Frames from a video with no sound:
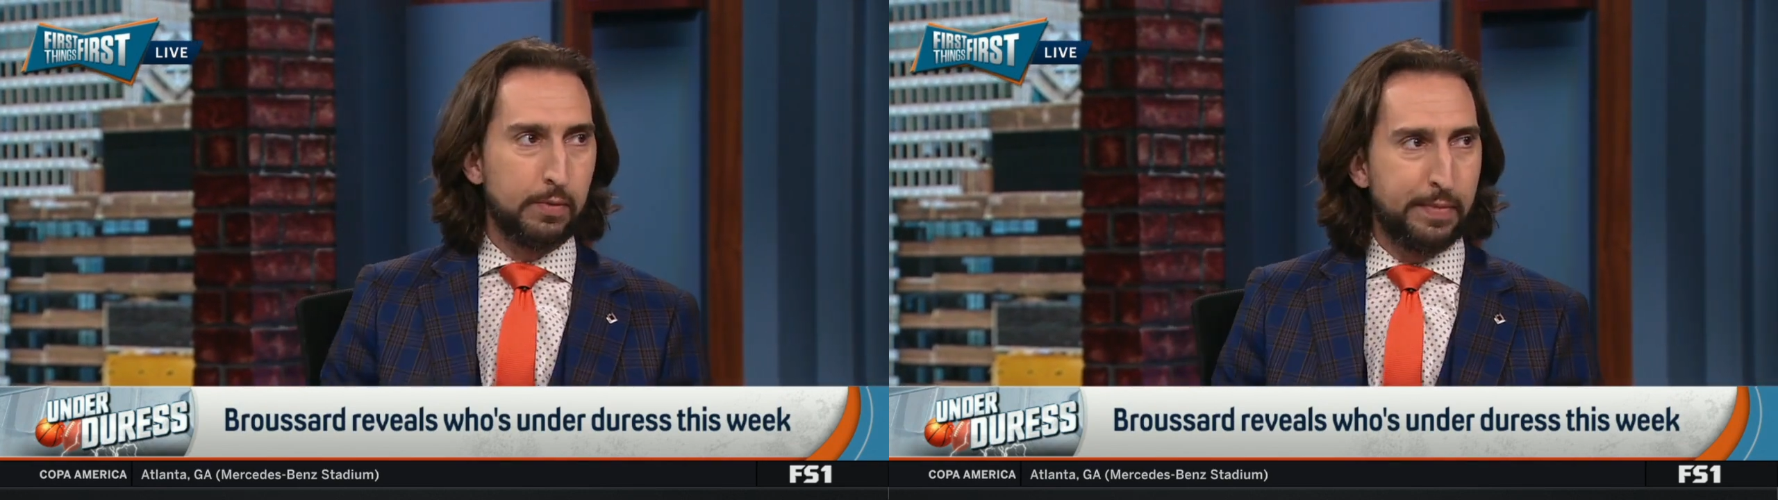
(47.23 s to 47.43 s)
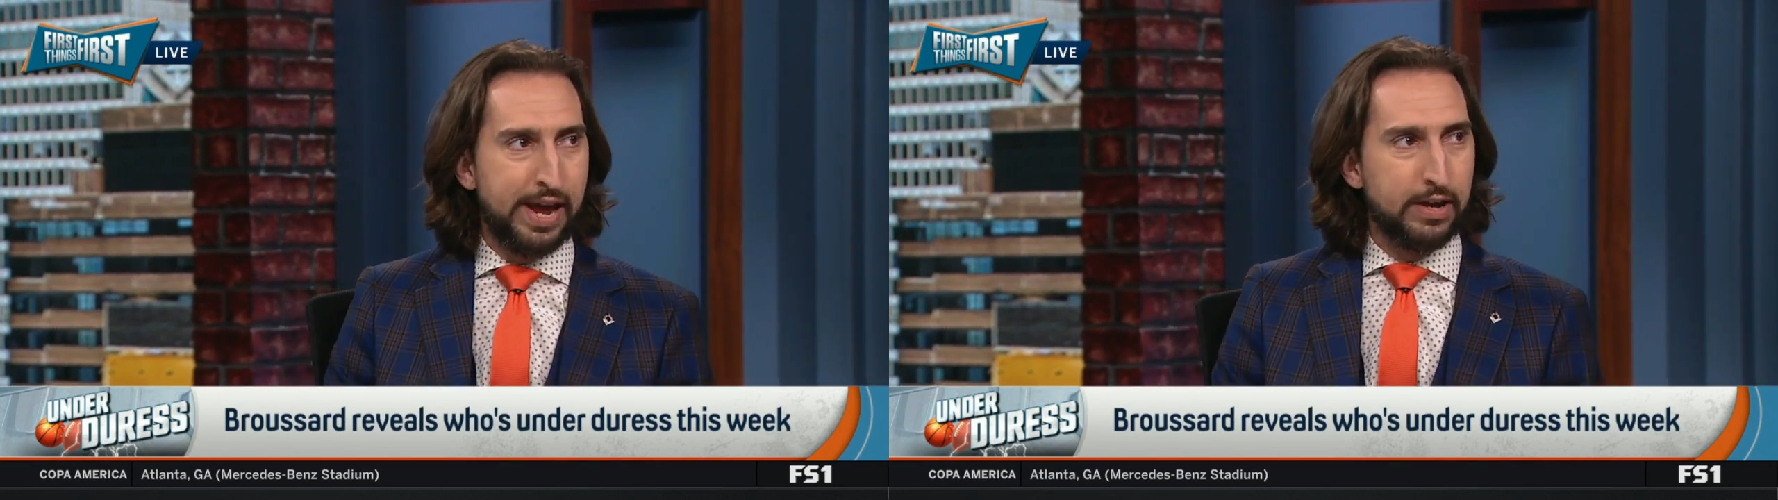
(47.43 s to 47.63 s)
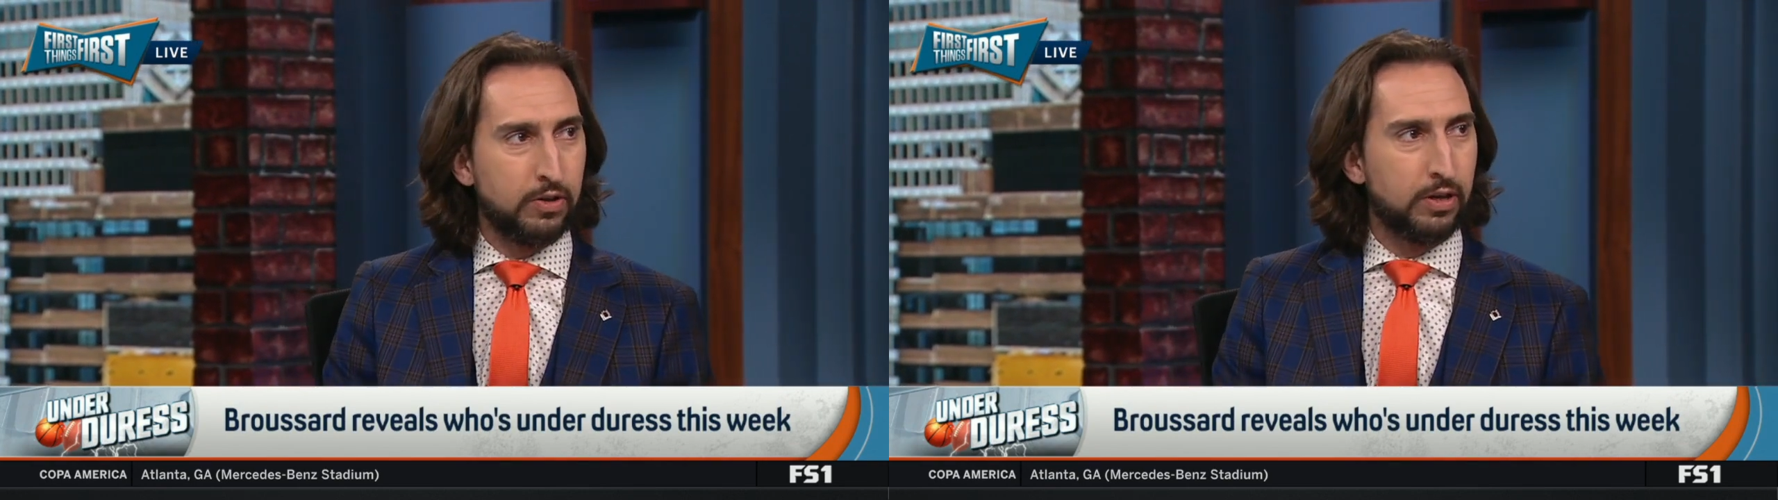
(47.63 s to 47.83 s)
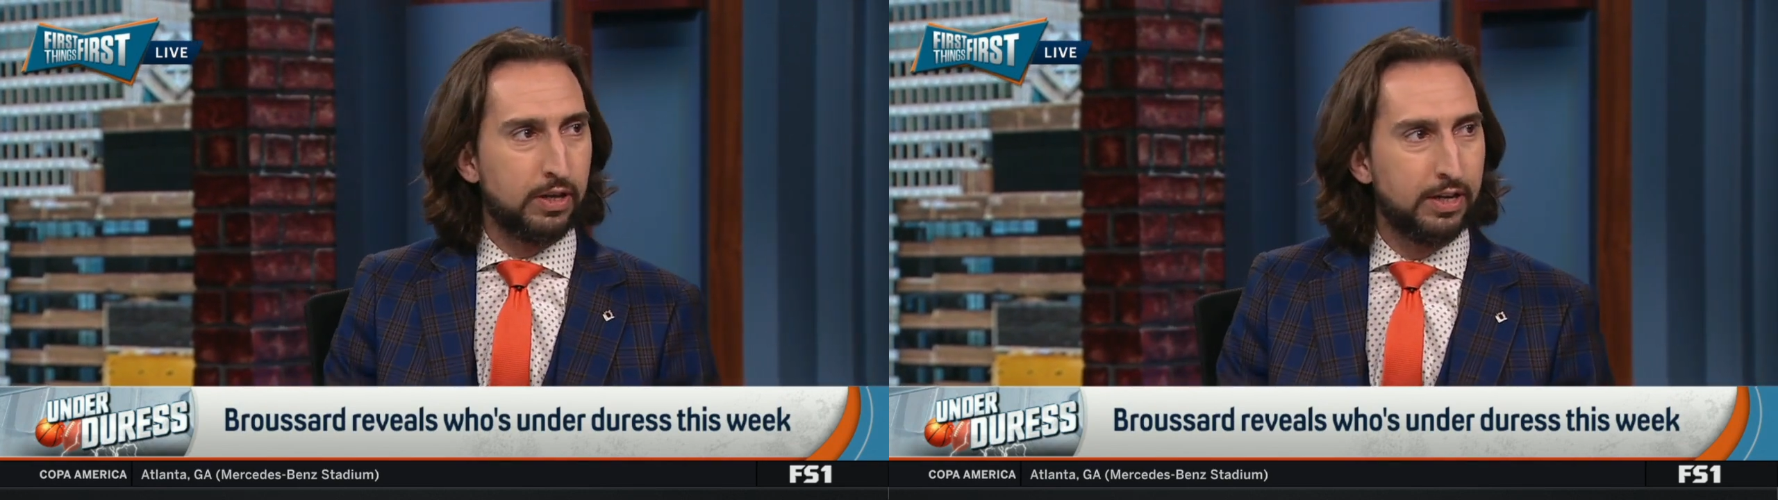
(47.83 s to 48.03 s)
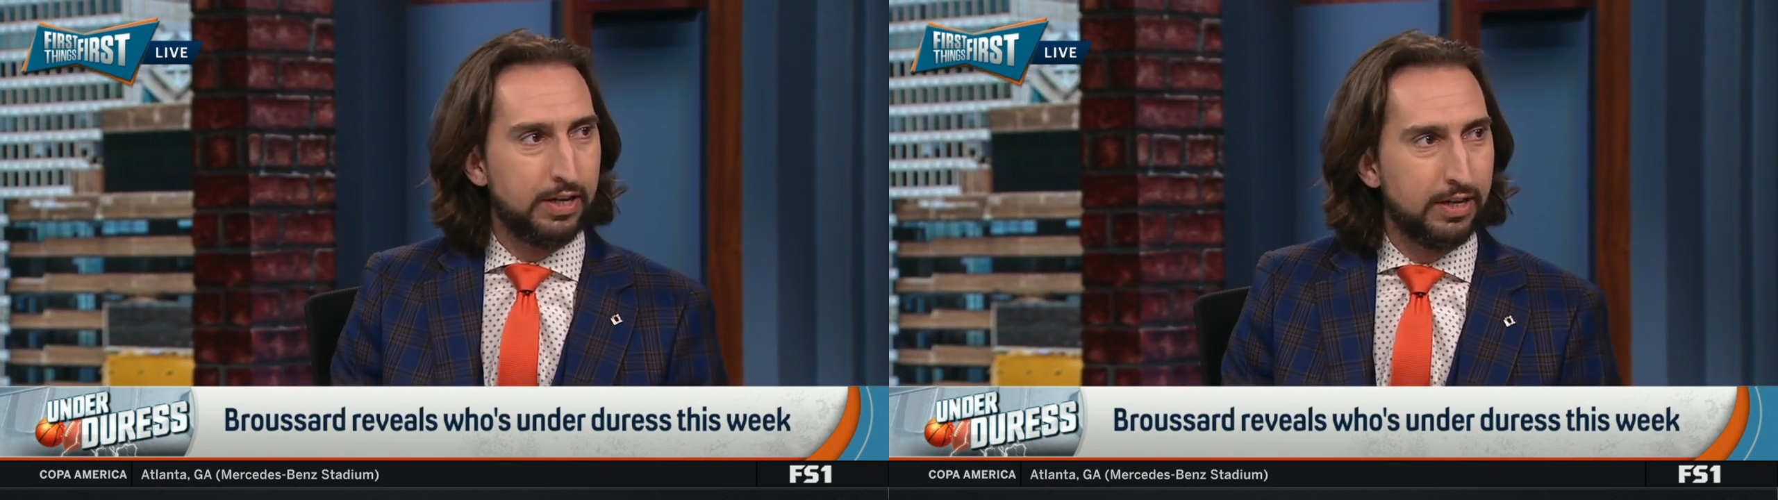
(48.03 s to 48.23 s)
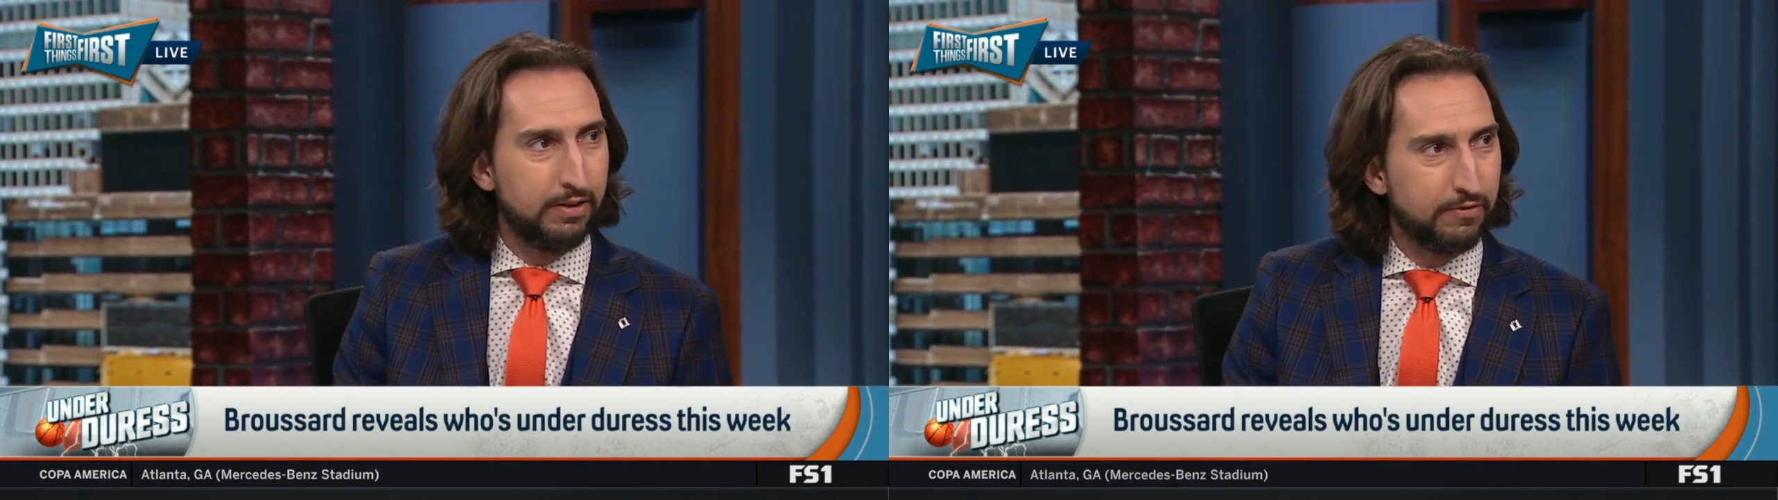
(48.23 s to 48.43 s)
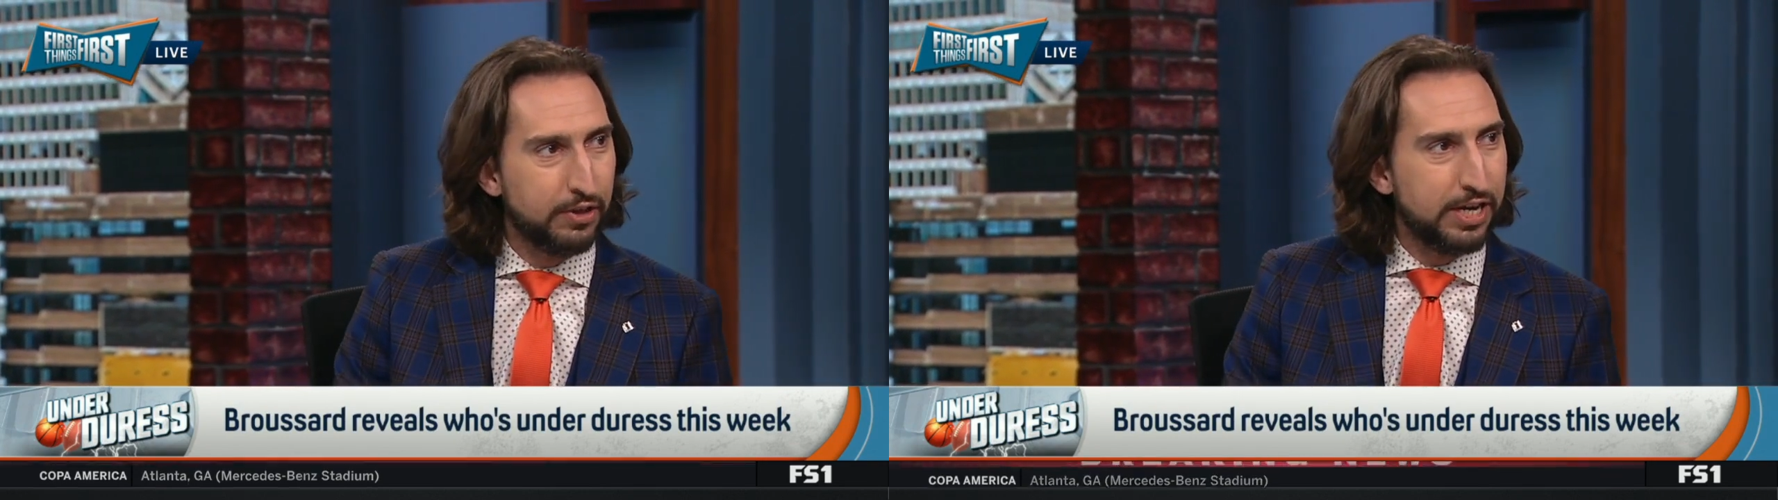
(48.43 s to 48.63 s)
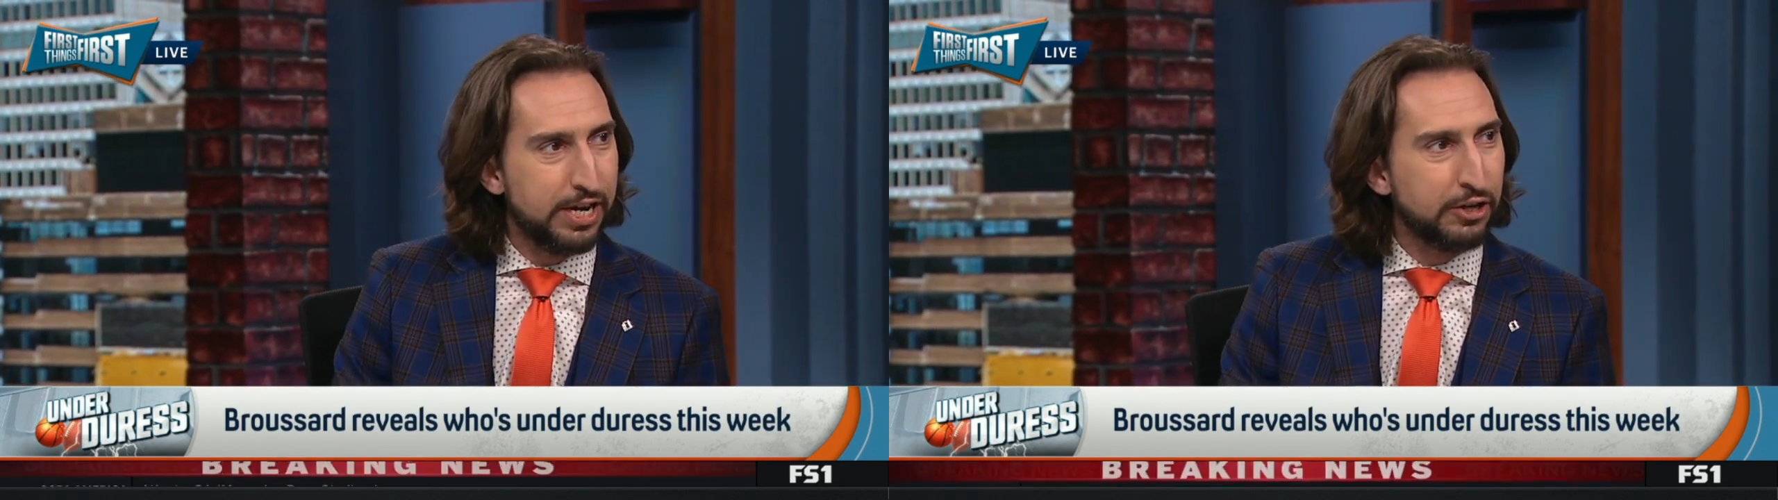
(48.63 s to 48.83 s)
mail. You for the
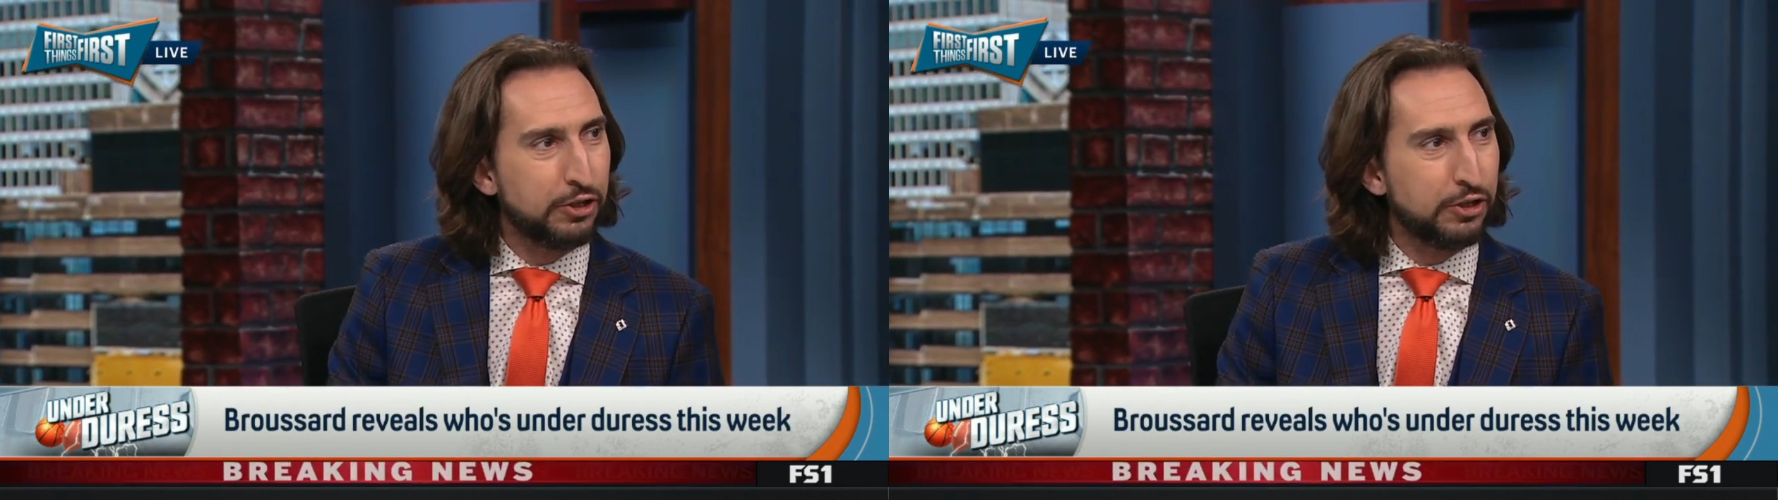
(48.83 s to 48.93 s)
year